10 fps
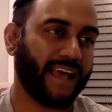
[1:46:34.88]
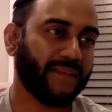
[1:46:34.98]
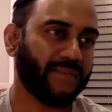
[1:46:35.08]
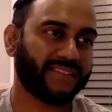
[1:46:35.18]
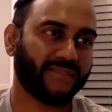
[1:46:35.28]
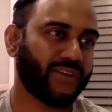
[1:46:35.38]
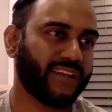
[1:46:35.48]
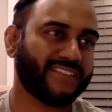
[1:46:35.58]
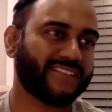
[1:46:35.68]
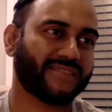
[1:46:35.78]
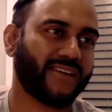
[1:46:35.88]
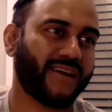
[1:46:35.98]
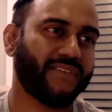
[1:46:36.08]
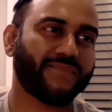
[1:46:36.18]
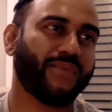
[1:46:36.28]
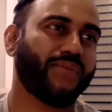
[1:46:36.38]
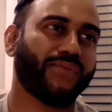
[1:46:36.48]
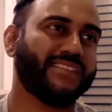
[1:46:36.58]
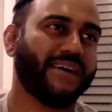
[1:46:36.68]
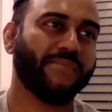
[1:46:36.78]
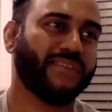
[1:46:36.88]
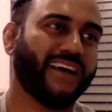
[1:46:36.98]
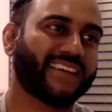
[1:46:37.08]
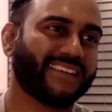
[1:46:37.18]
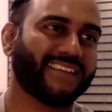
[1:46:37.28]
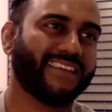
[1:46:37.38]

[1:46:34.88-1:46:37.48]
elements of what I just described that's pure dumb luck,